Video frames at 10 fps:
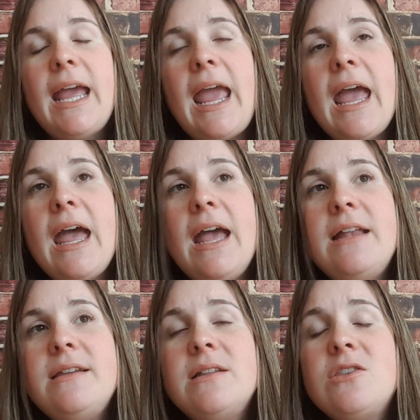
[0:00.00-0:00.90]

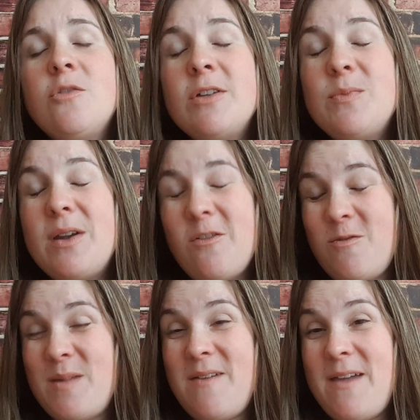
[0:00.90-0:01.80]
And it's so much better
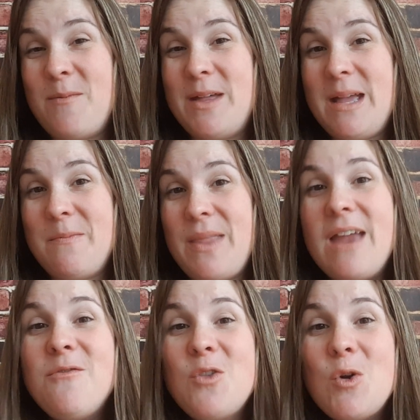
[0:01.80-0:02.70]
for my family.
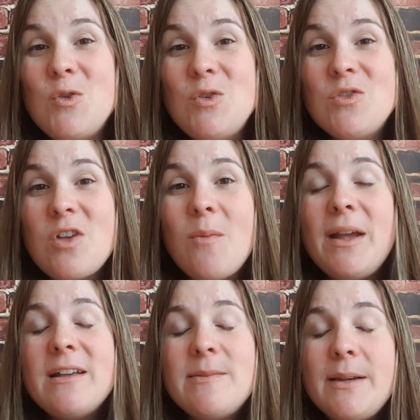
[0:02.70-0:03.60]
And for those who saw my
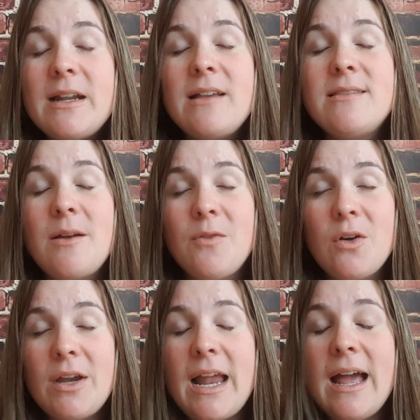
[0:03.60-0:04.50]
husband and I
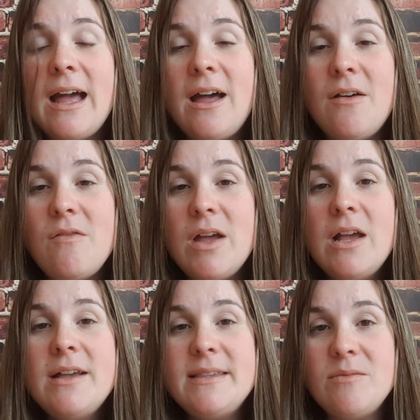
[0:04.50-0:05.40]
suffer and have
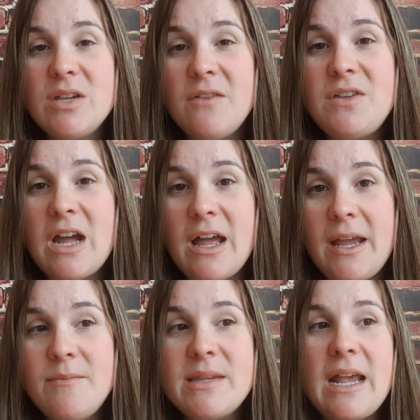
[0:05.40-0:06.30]
some tough
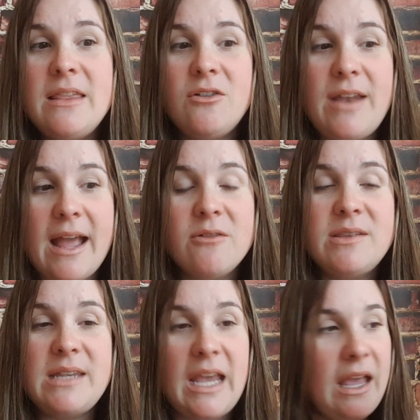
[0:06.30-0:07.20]
times, and they're now
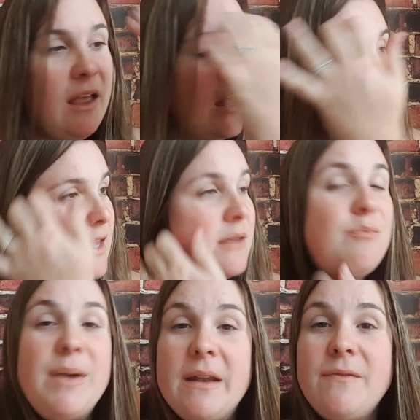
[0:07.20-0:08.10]
seeing the
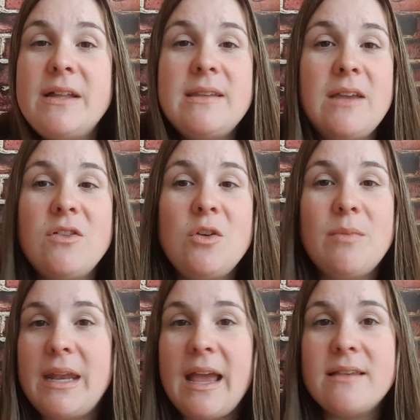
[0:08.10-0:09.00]
benefits, even though
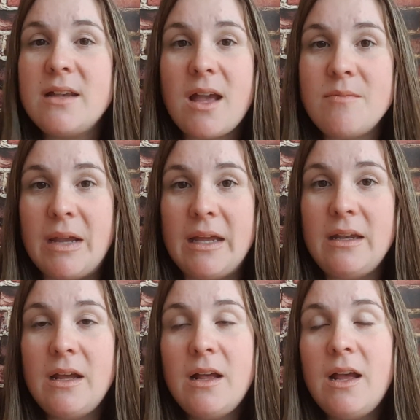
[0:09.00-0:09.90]
money hasn't come
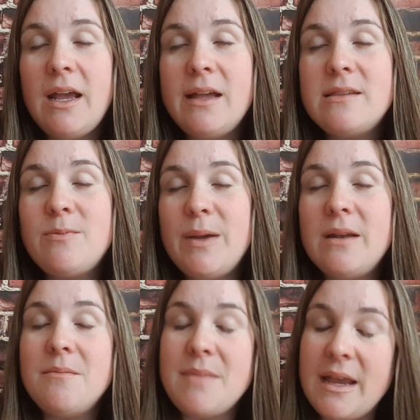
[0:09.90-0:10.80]
in, it's been
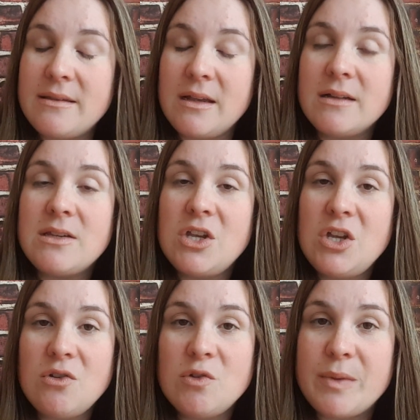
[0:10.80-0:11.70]
amazing. It's a
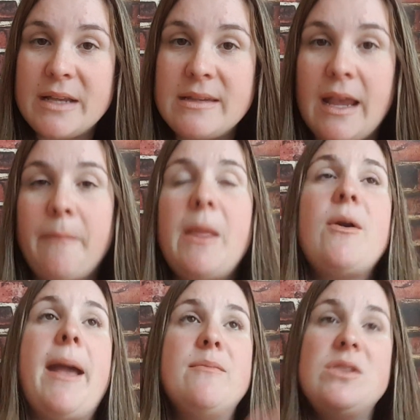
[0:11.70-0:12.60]
huge blessing.
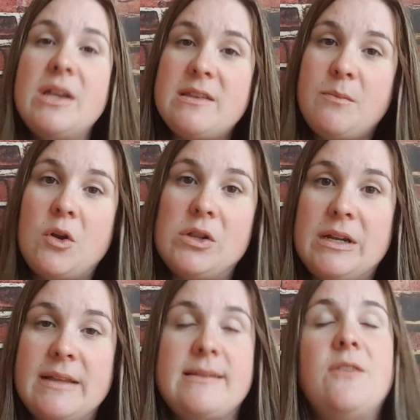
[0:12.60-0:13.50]
Okay, testimonial
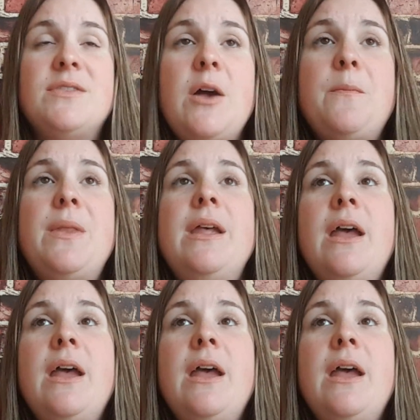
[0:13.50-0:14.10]
on itself. So,